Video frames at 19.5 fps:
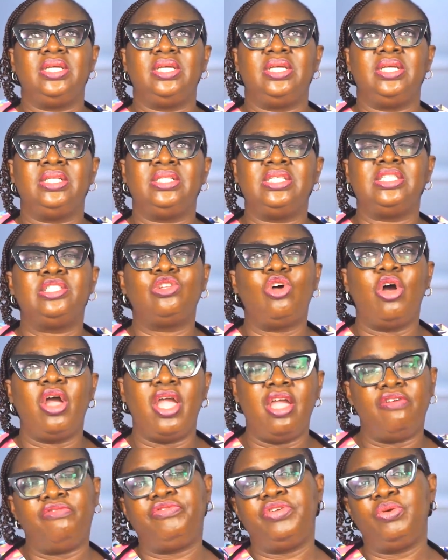it is not
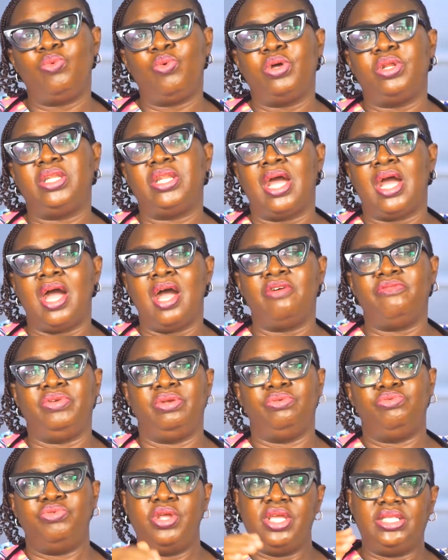everyone that have a
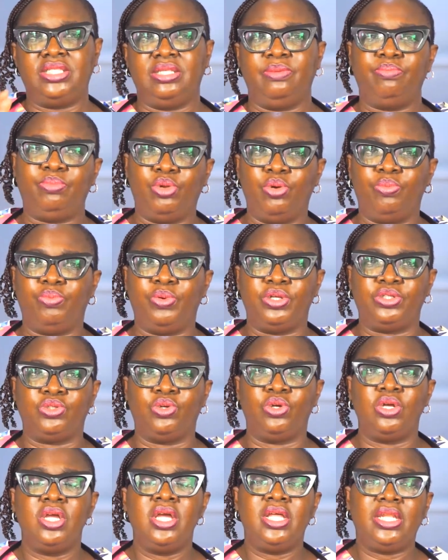raise in blood
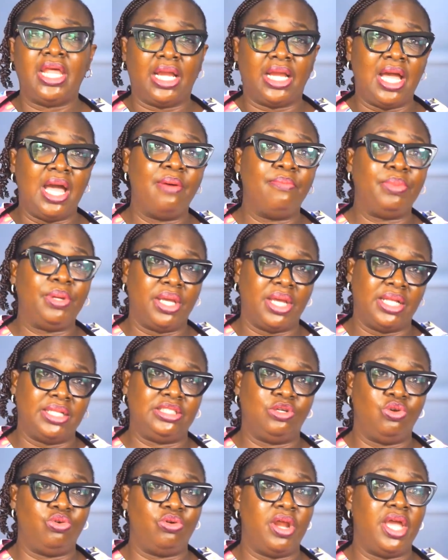pressure that can be
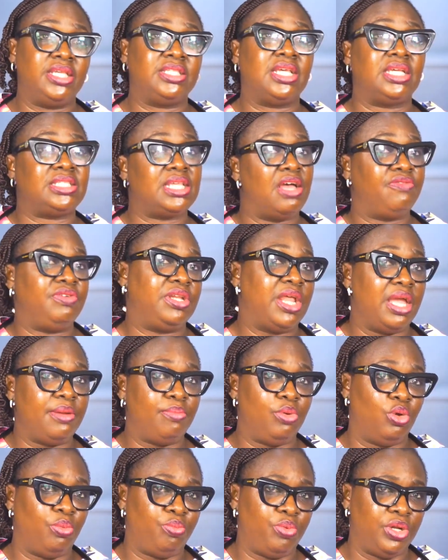categorized as having high
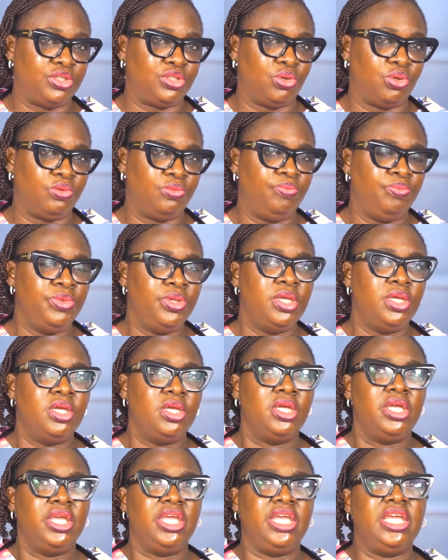blood pressure.
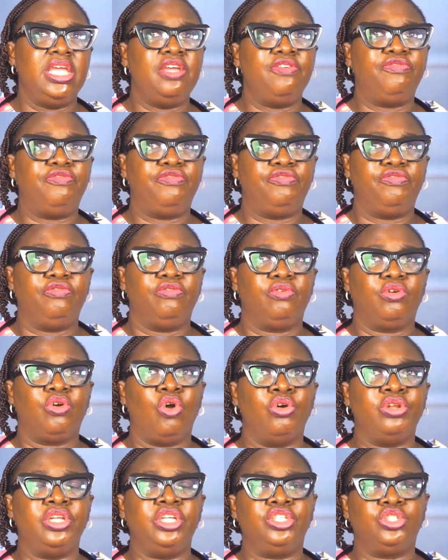If
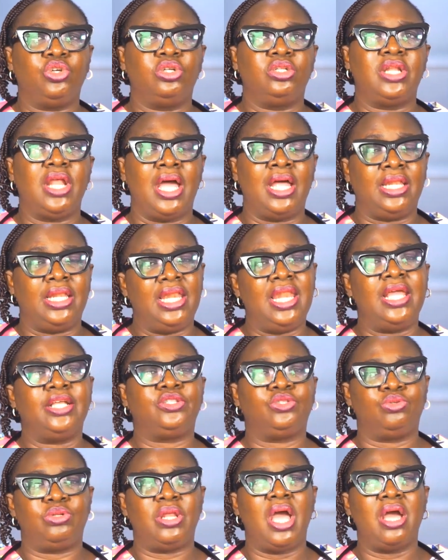condition had led
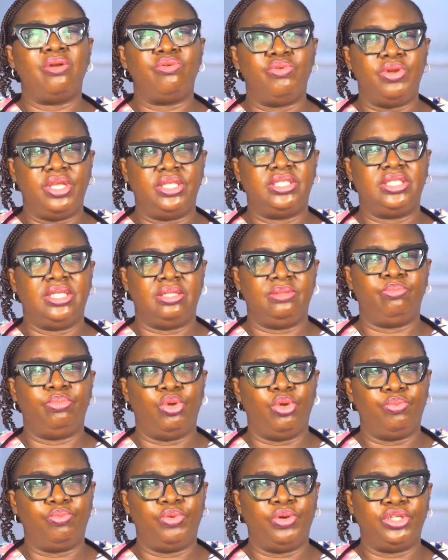to that raise in
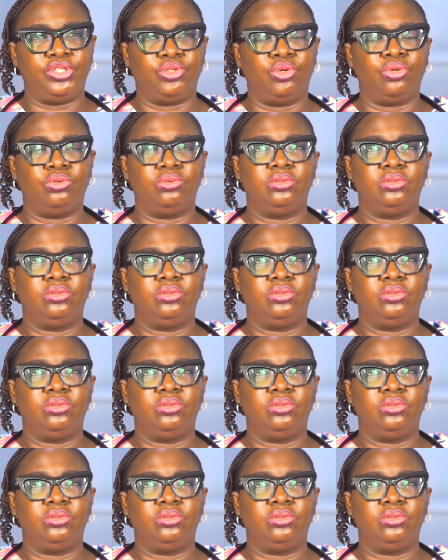blood pressure,